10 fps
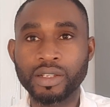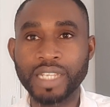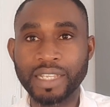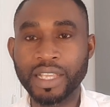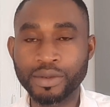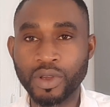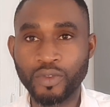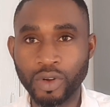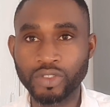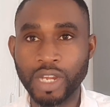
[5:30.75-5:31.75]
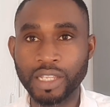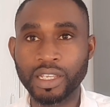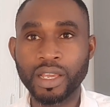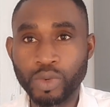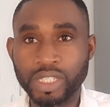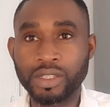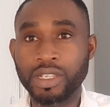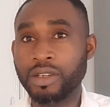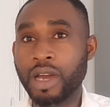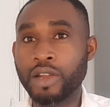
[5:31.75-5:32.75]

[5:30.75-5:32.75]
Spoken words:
their terms of contract with the